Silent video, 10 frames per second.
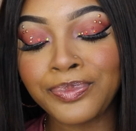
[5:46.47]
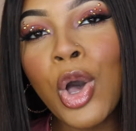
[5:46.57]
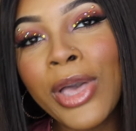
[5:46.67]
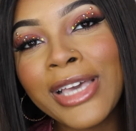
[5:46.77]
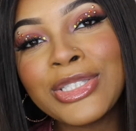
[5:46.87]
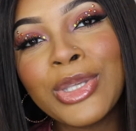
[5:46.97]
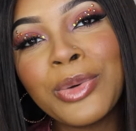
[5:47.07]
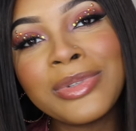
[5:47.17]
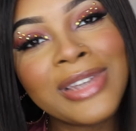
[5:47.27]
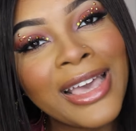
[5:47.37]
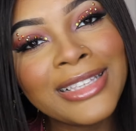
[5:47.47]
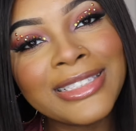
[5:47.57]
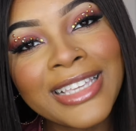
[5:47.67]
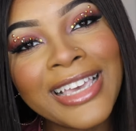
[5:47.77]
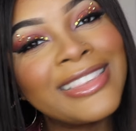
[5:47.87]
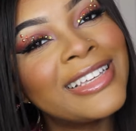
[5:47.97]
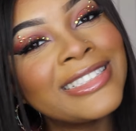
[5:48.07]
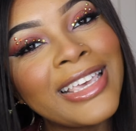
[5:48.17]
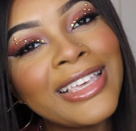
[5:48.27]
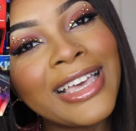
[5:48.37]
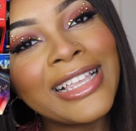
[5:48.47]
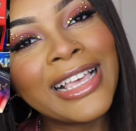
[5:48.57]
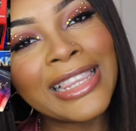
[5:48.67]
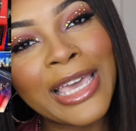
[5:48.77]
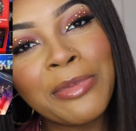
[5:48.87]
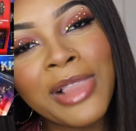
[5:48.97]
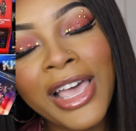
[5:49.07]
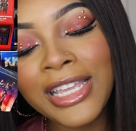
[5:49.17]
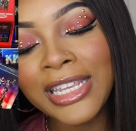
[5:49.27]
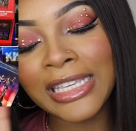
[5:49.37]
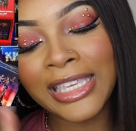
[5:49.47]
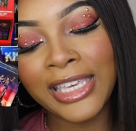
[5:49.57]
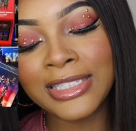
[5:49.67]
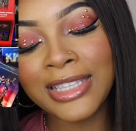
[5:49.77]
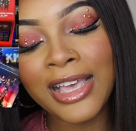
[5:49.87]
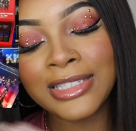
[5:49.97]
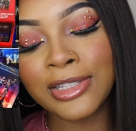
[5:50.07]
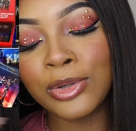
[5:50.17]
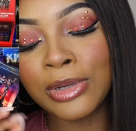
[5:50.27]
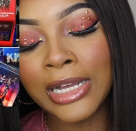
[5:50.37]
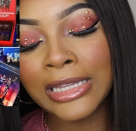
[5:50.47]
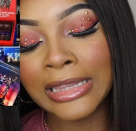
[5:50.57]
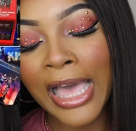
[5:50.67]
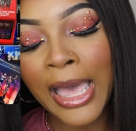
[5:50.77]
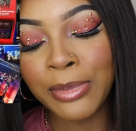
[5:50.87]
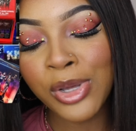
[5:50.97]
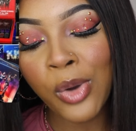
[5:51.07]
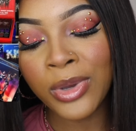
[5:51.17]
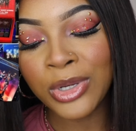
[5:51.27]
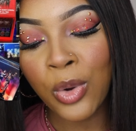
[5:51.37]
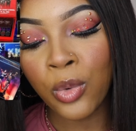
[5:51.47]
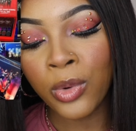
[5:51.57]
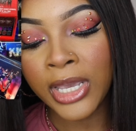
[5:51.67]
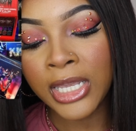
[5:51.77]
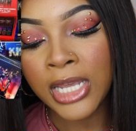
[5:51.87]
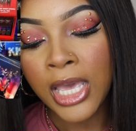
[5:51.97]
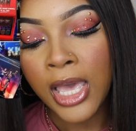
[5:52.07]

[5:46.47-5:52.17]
Okay, so next, it looks like Glamlight and Kiss has a little collab going on.